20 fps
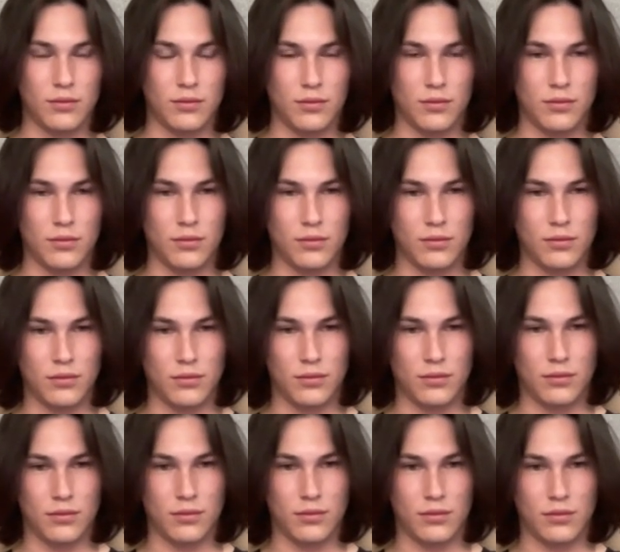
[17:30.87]

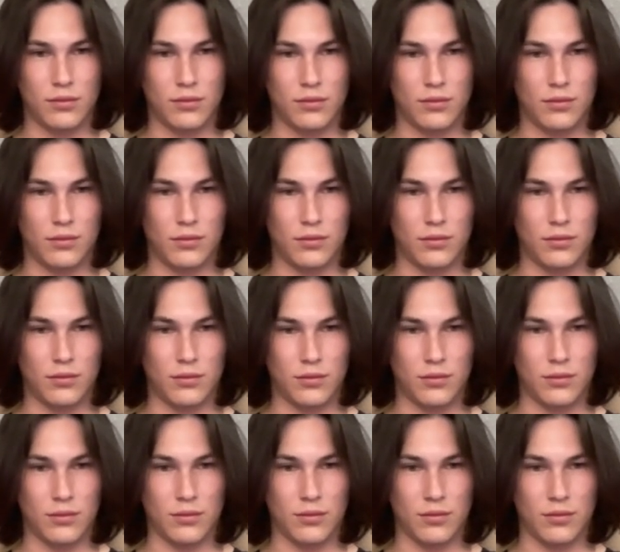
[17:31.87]

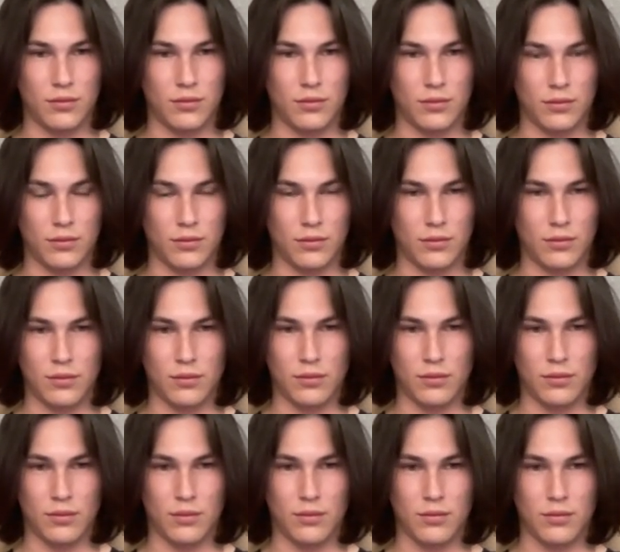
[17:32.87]

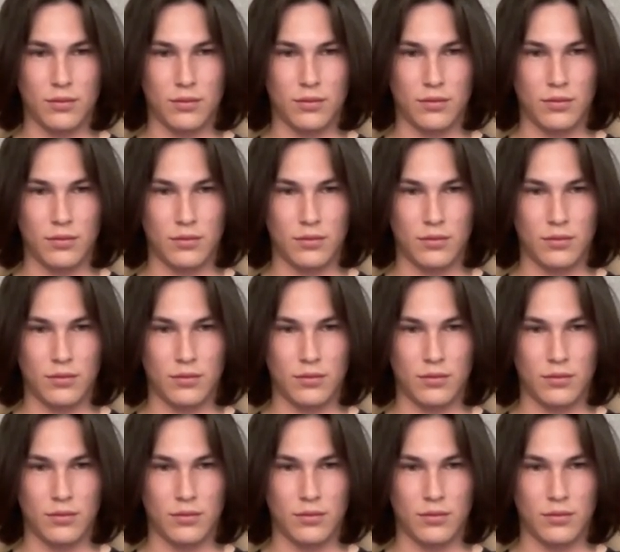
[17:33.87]
No words are spoken by the person on screen.